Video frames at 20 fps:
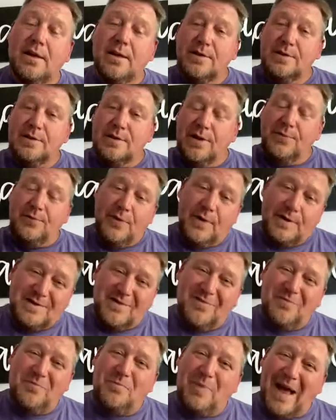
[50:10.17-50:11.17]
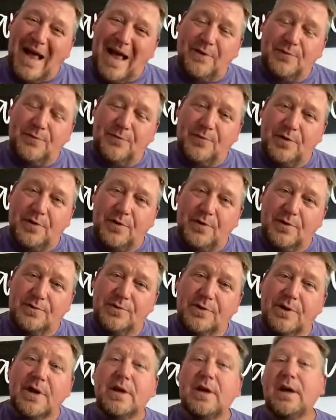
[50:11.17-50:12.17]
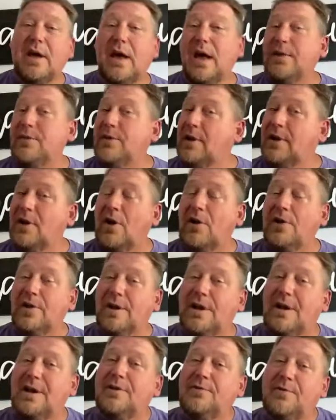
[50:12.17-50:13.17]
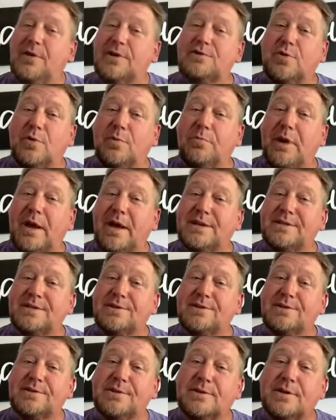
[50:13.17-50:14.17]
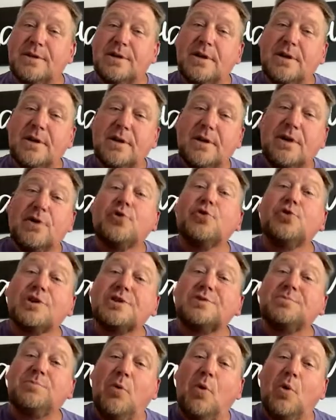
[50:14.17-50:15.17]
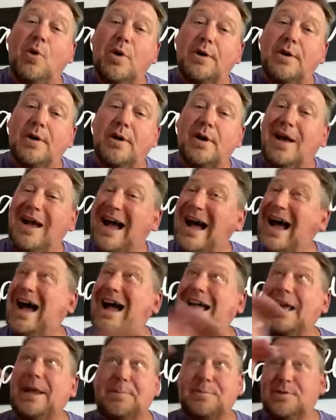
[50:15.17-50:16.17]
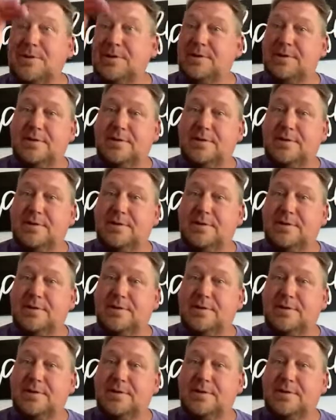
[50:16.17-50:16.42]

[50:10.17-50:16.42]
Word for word: defensive backfield, and then on an individual basis, Kris Boyd hyped.